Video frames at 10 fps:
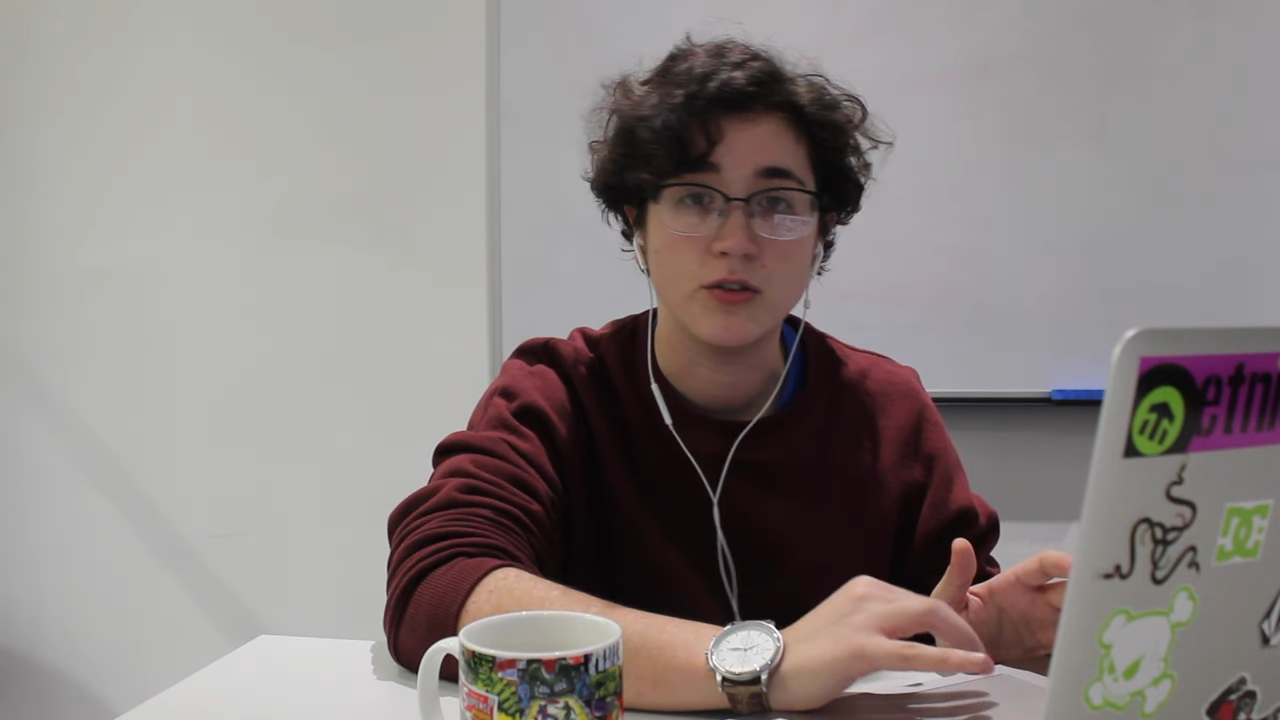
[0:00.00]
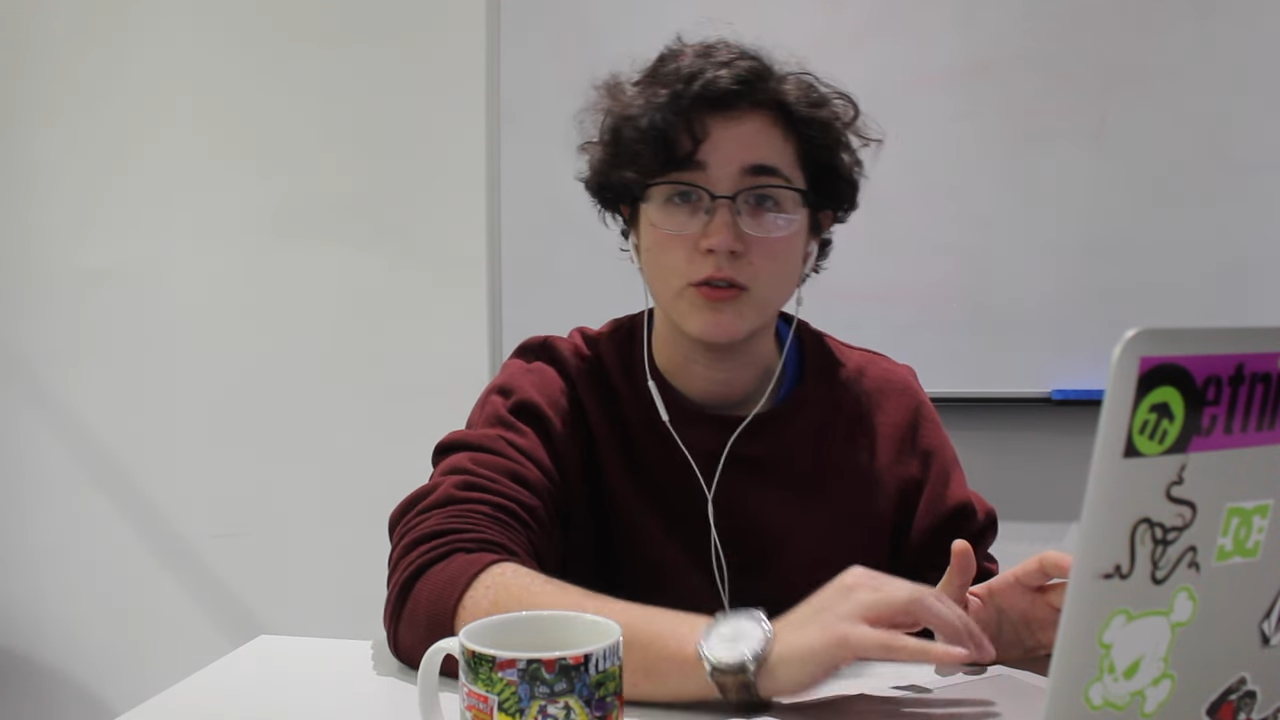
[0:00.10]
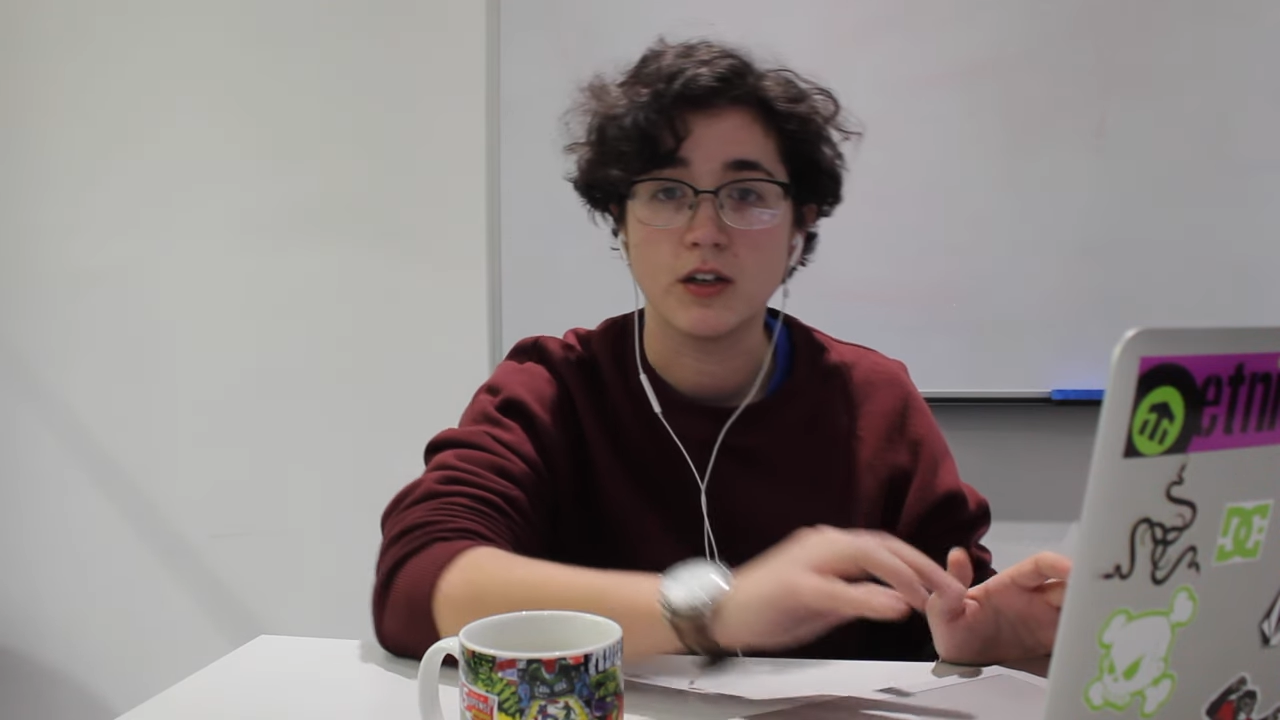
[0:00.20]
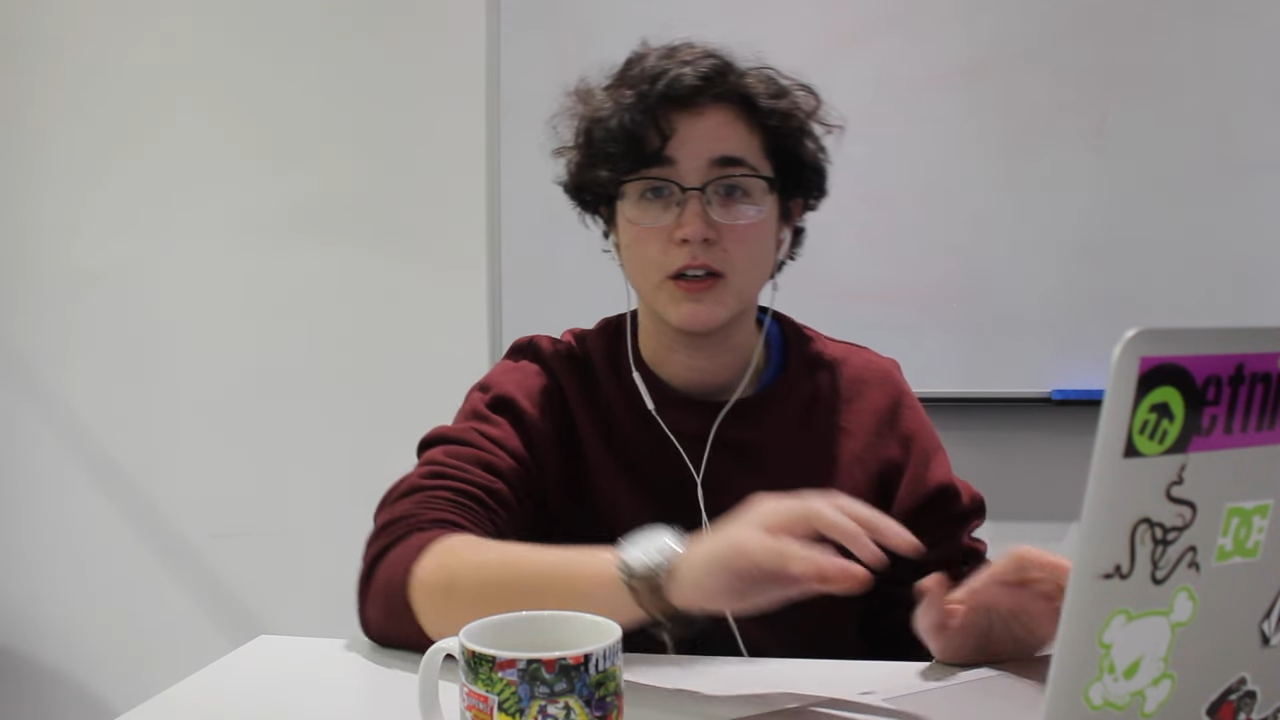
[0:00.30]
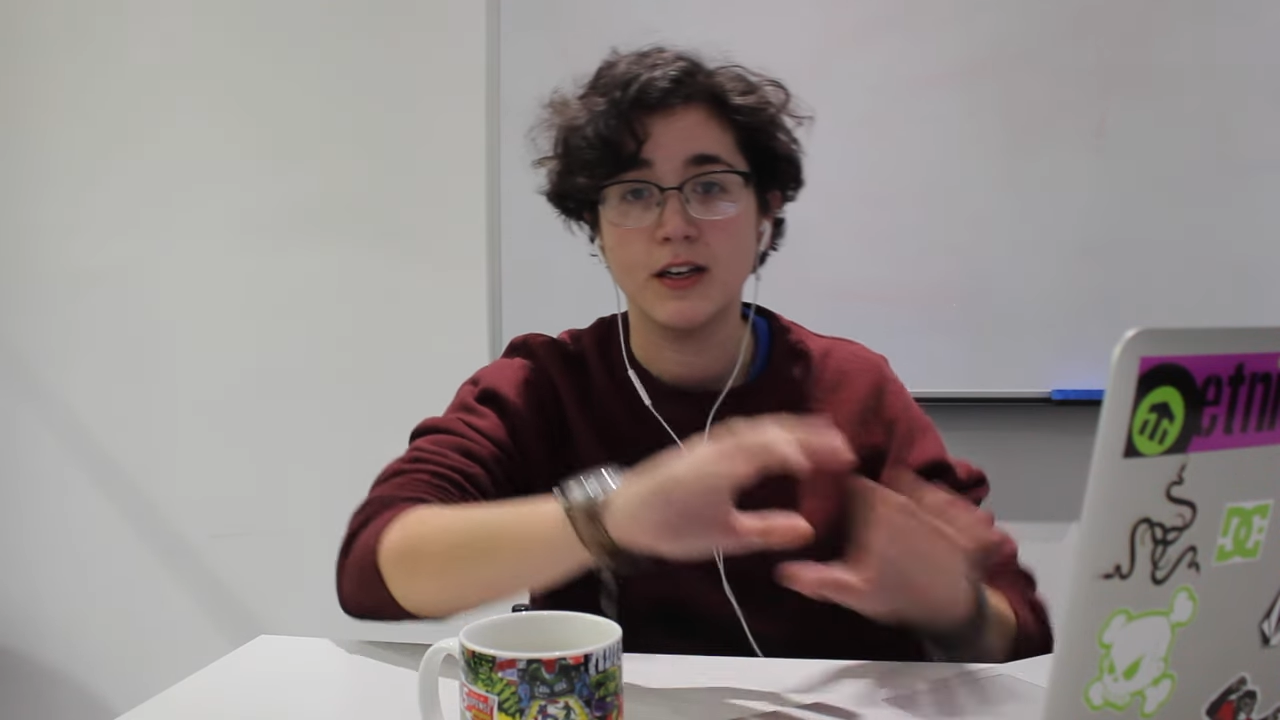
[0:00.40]
You
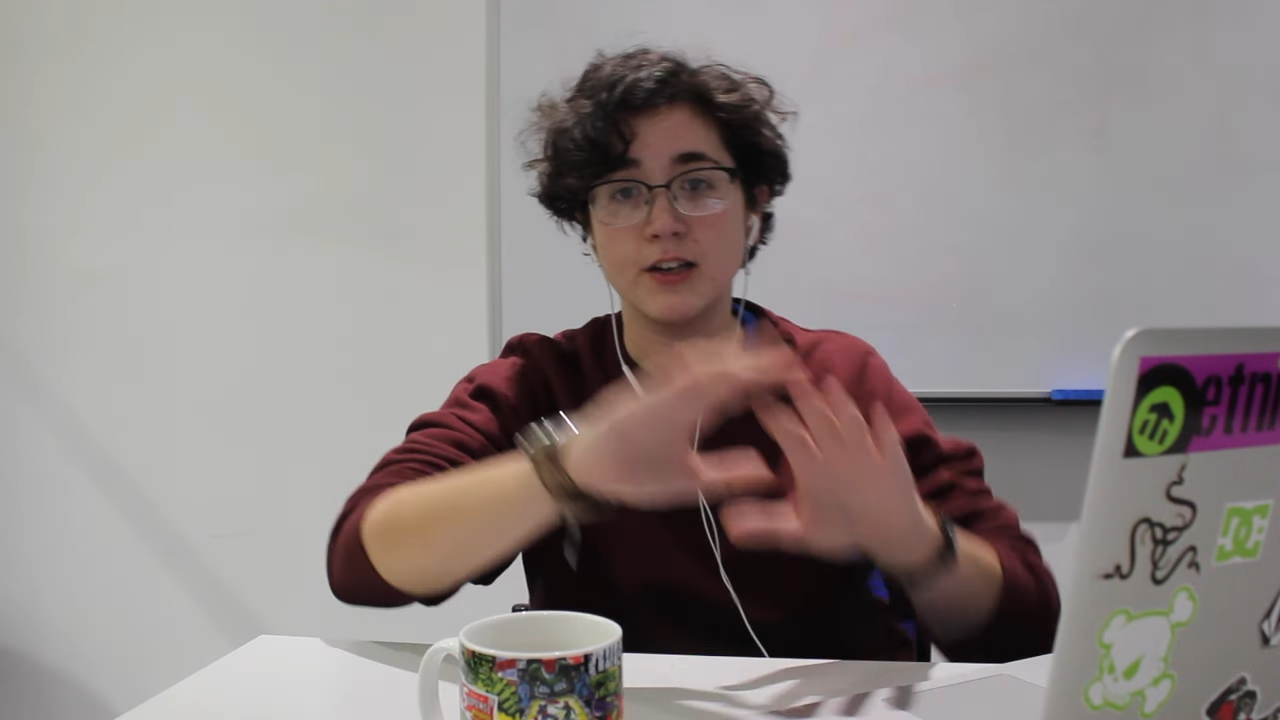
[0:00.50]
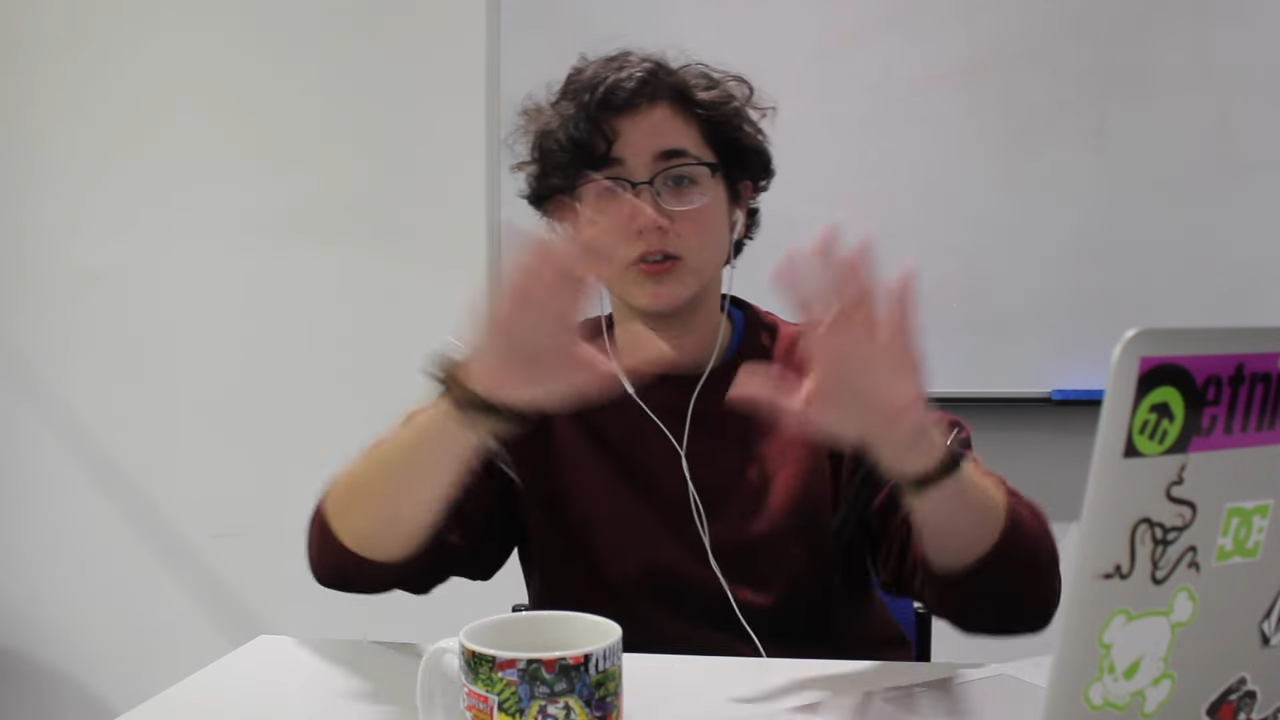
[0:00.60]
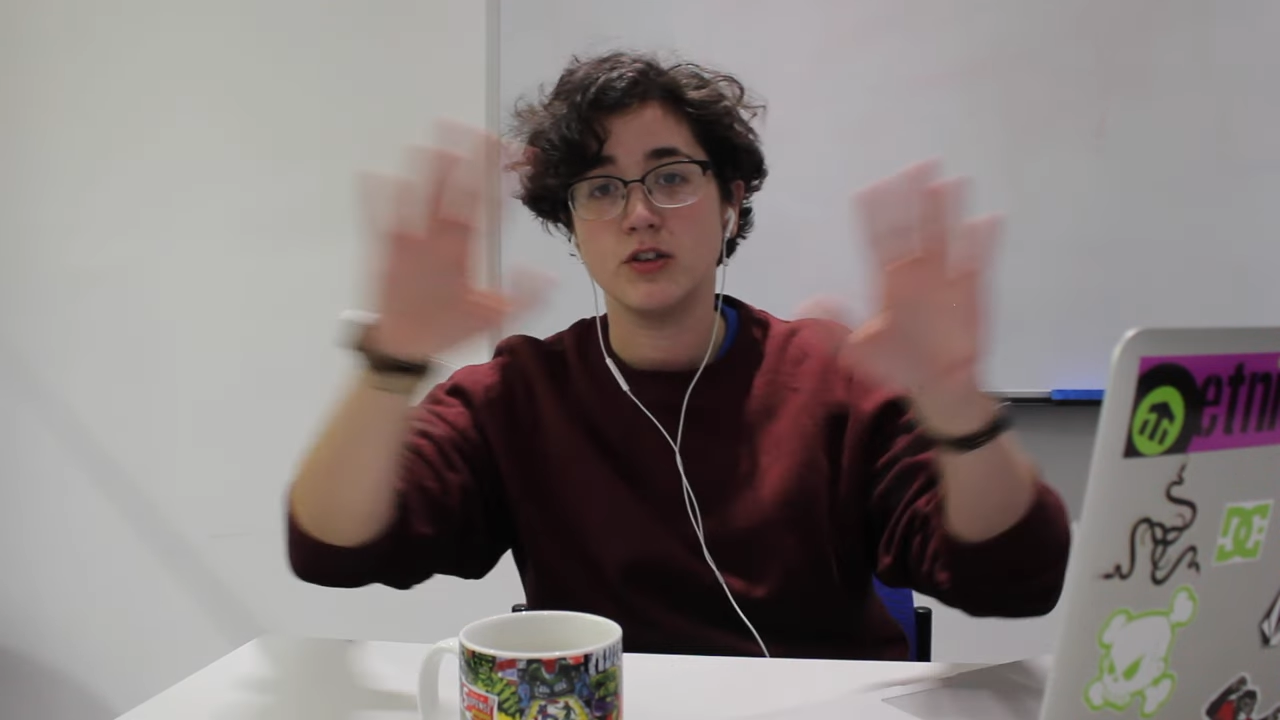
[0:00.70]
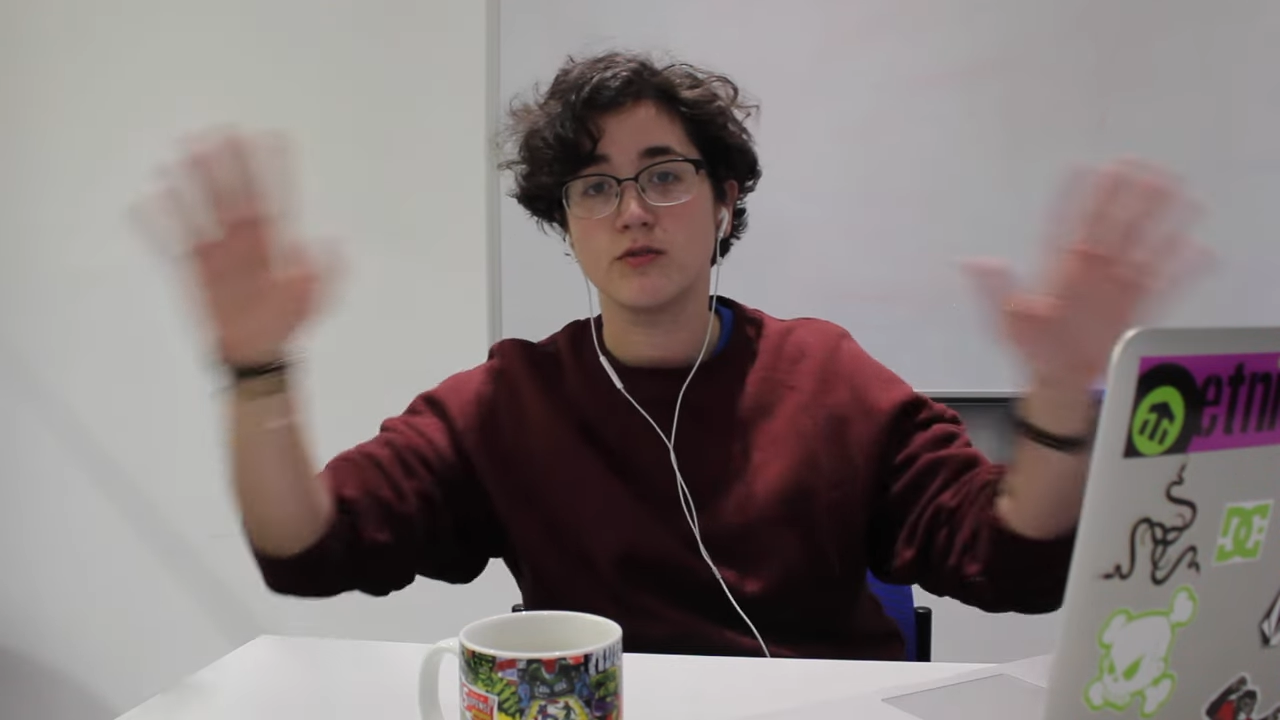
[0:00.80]
can literally,